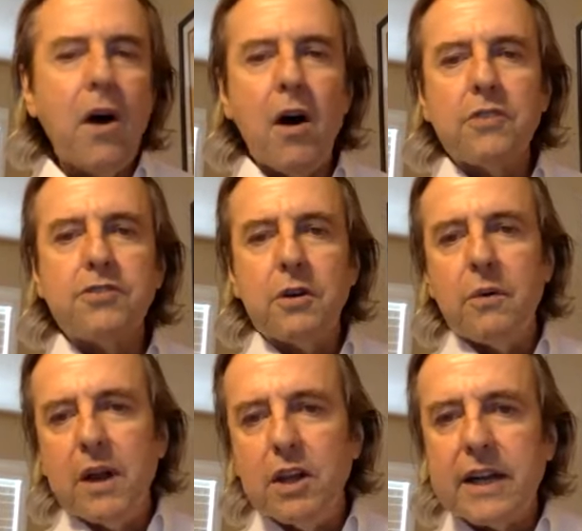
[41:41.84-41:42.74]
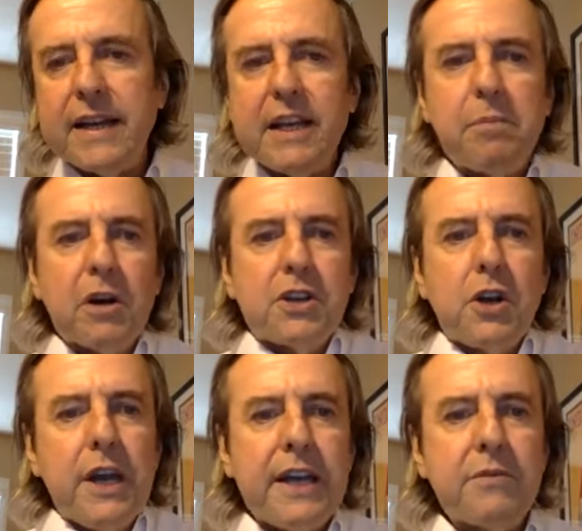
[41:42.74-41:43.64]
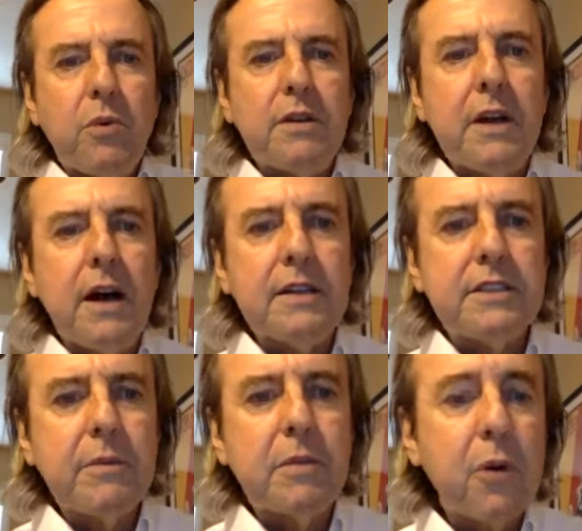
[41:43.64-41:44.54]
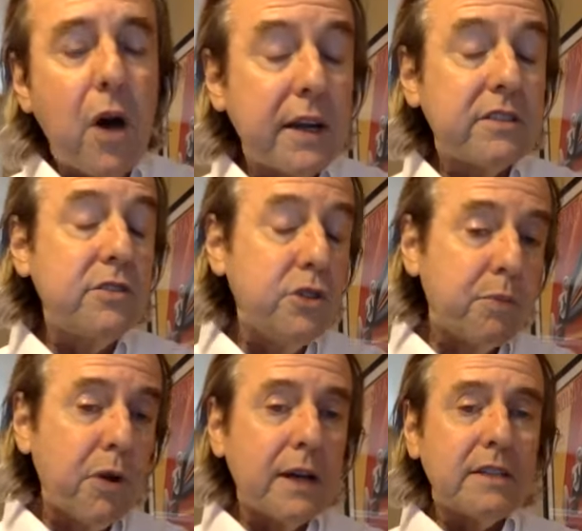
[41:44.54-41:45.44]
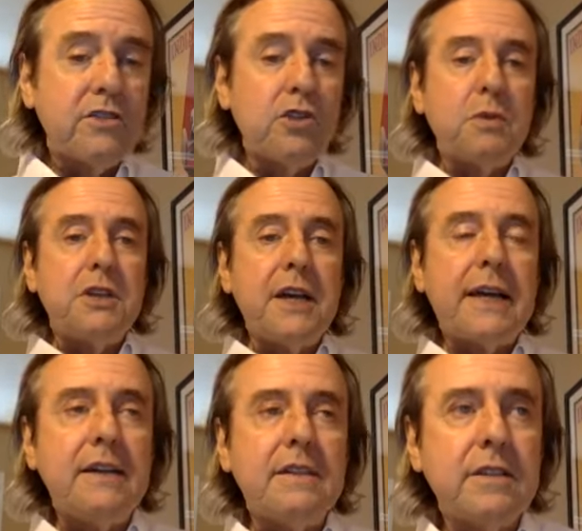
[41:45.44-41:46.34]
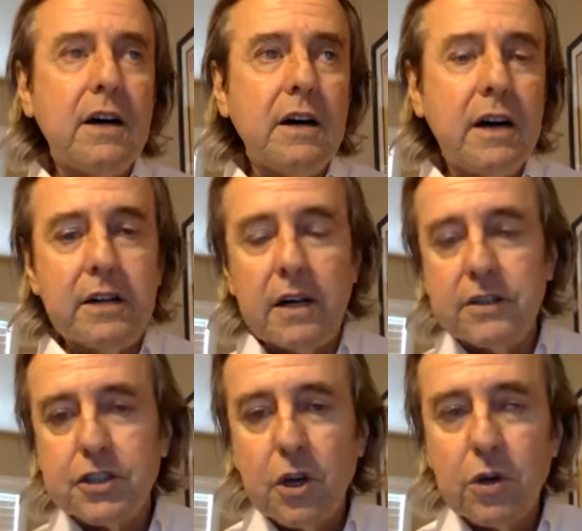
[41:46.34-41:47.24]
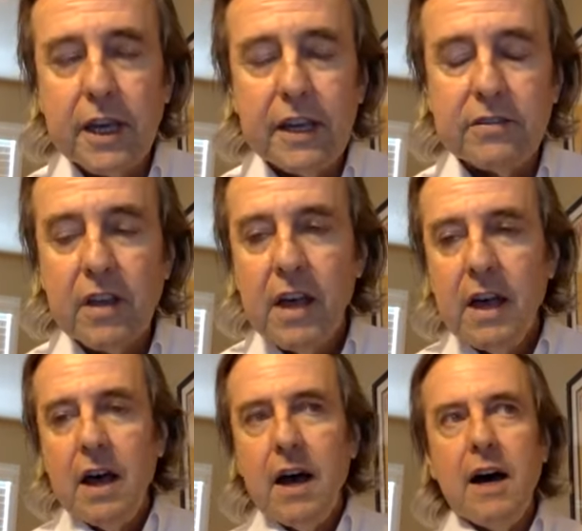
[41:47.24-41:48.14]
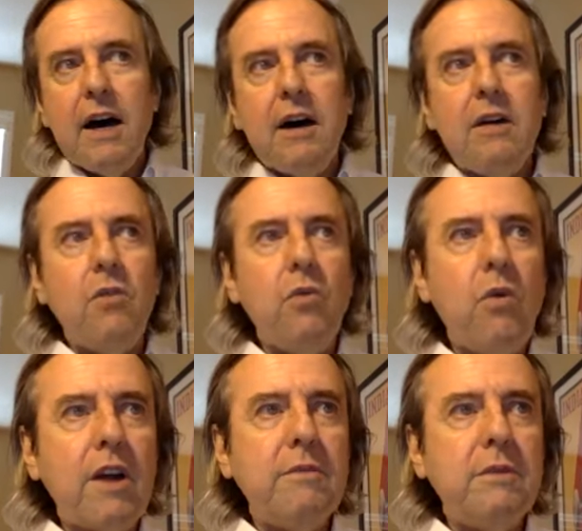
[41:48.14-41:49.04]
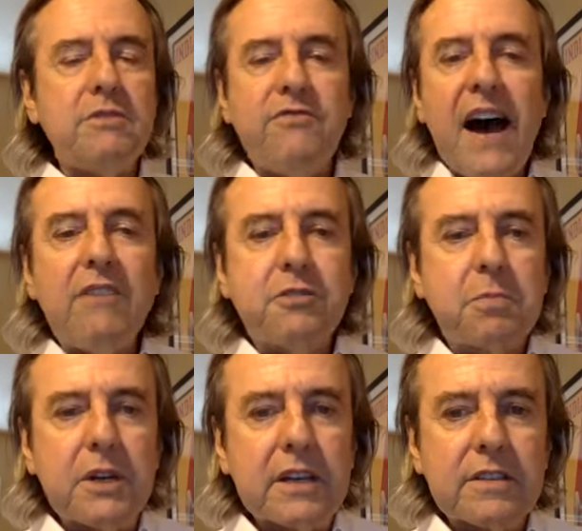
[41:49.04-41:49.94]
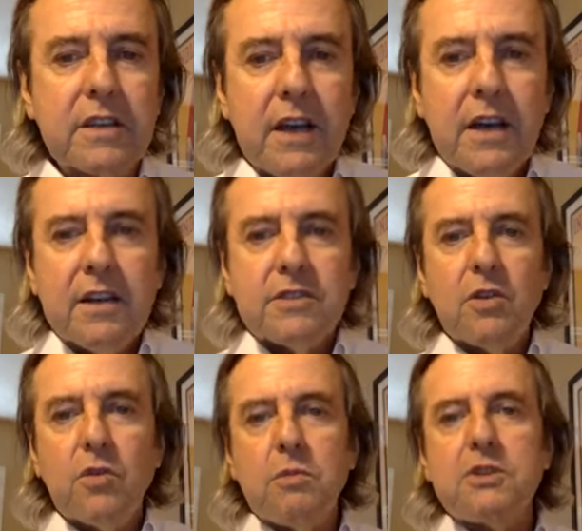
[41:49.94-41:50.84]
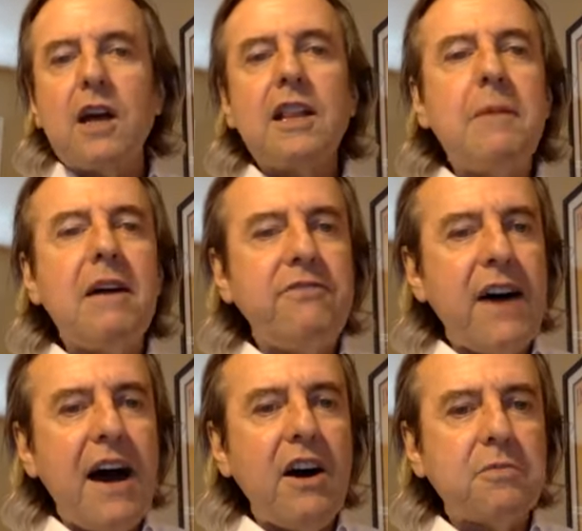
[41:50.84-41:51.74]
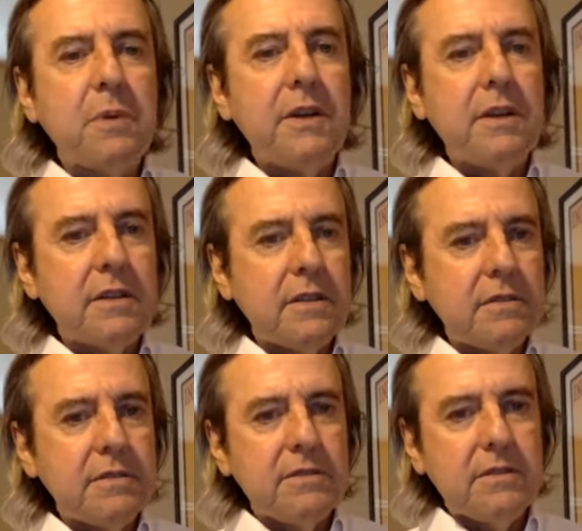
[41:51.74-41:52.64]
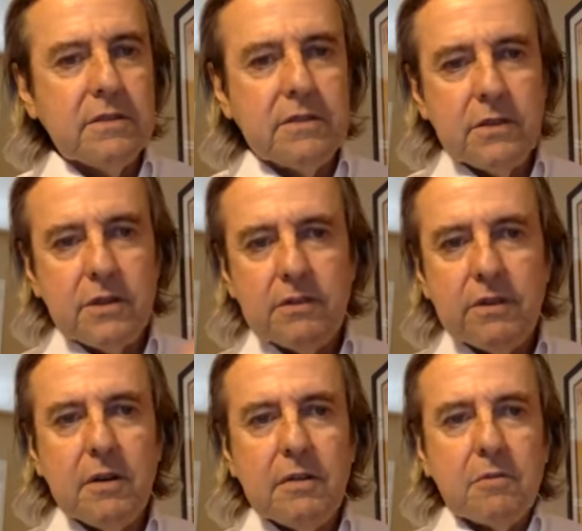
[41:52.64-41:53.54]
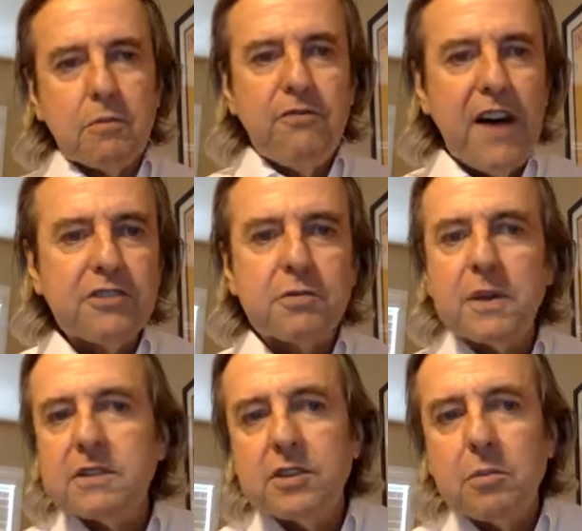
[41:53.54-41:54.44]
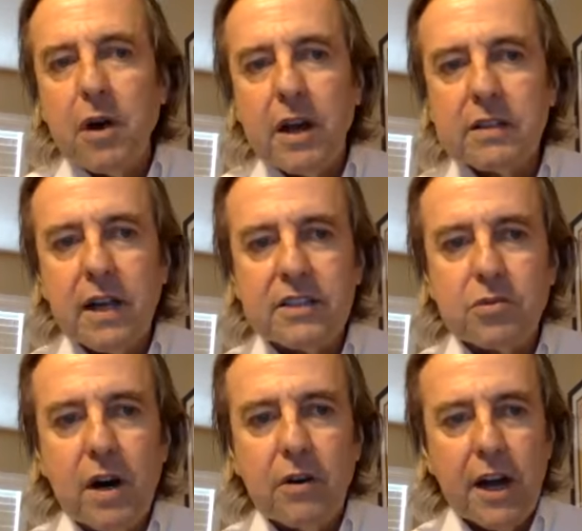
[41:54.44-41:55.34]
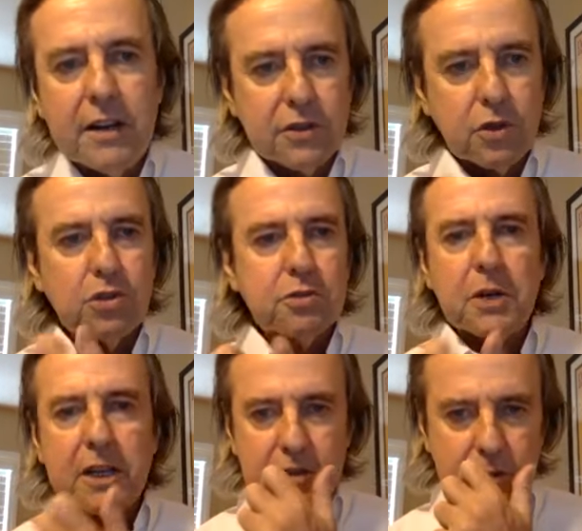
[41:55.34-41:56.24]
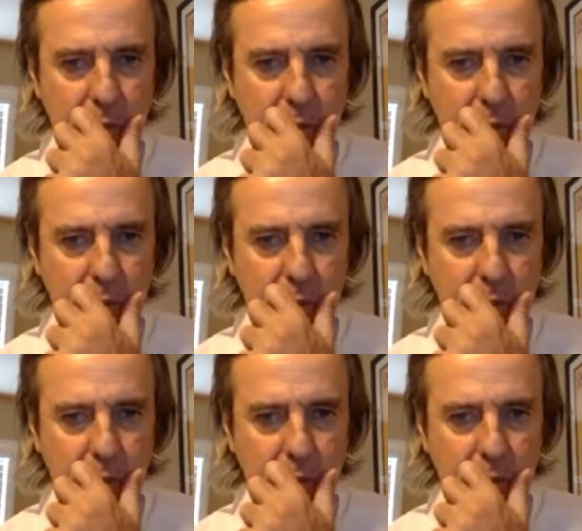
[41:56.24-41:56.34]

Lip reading: also, when I look at EPARTRADE, what some of the products and new products that SuperTech has on your showcase, one of them is valve springs. So we've been talking about valves, but you have valve springs in your product line as well, right? Dual springs?